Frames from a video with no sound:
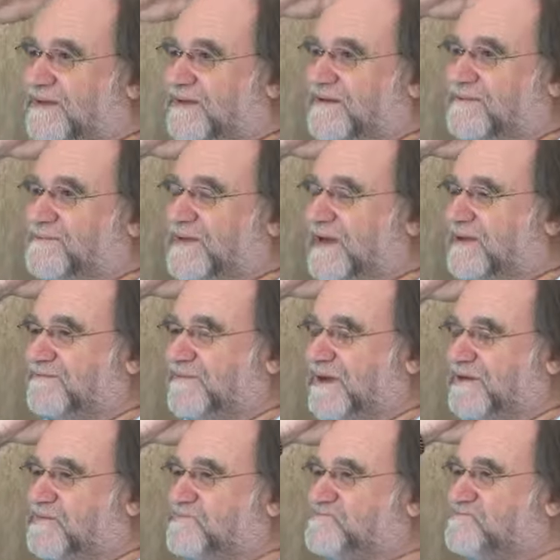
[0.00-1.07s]
I
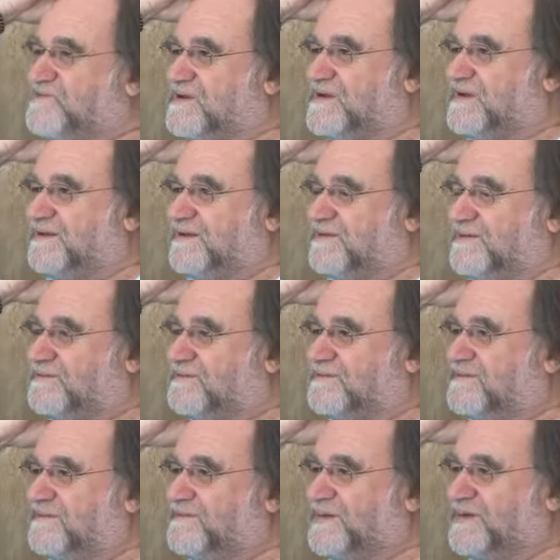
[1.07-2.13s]
don't really know.
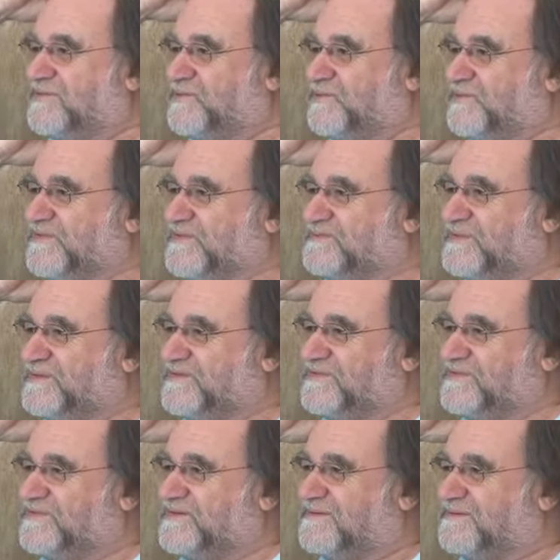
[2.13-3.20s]
I mean, it's always a
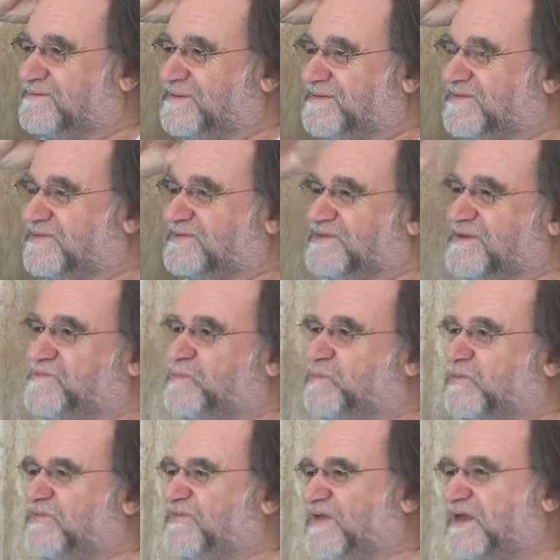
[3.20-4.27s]
mystery, because people
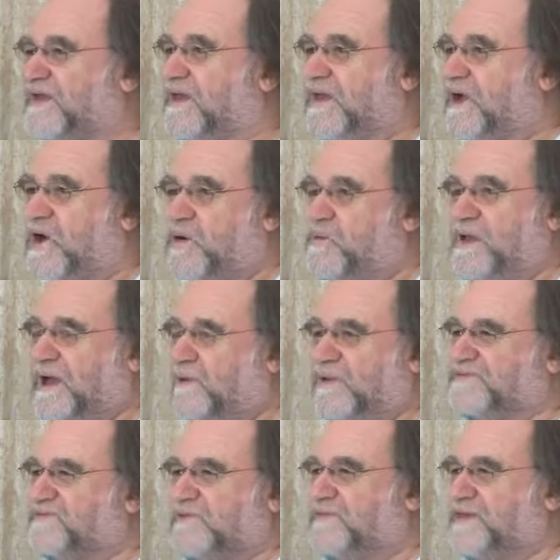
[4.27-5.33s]
will say, oh, I
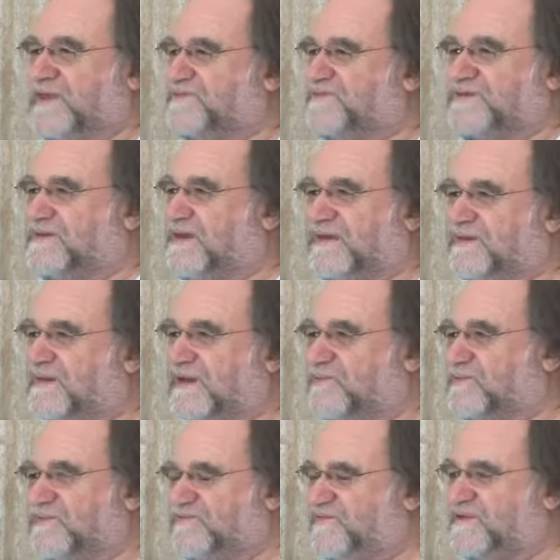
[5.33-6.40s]
went on the internet and
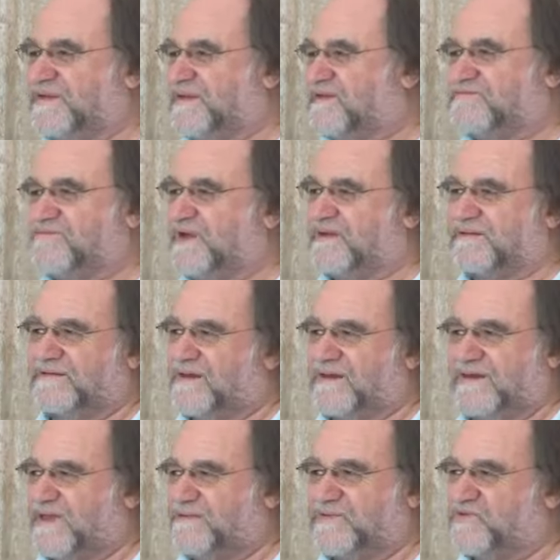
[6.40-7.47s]
I was fiddling around and
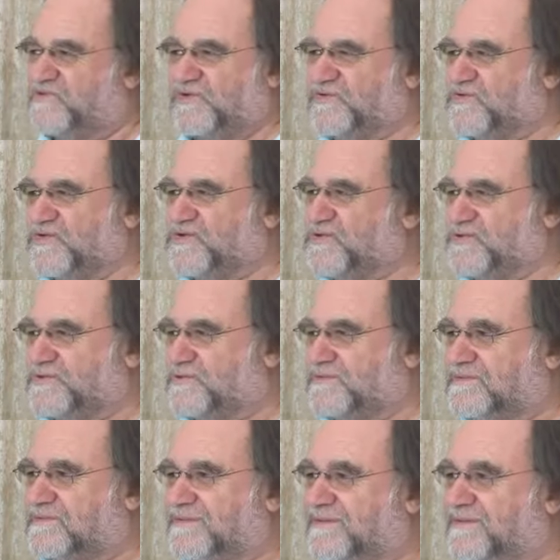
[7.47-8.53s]
I came across you.
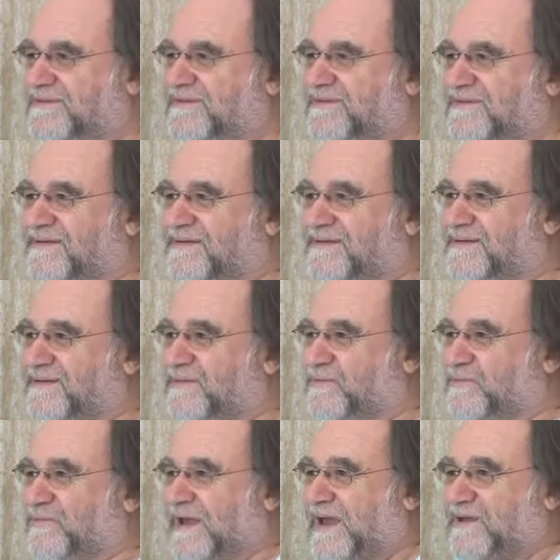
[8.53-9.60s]

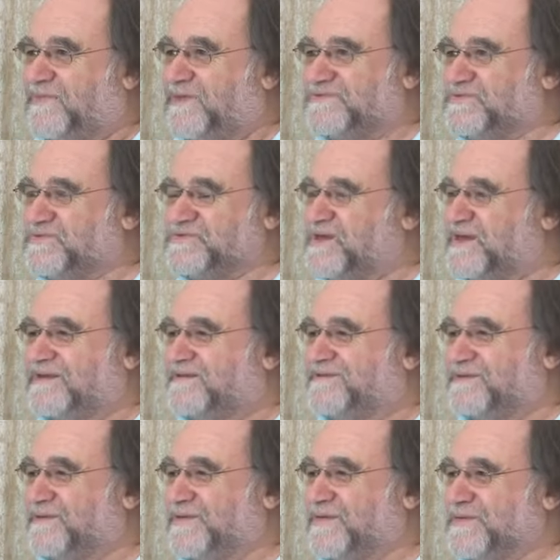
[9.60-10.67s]
How they do that,
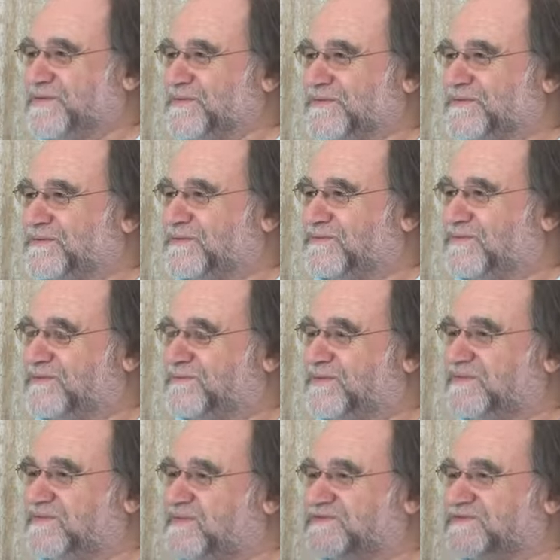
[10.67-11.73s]
I don't know. You know? I
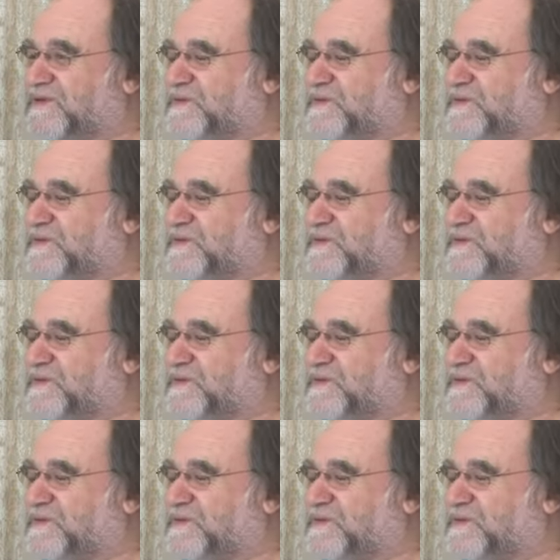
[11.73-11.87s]
mean, there are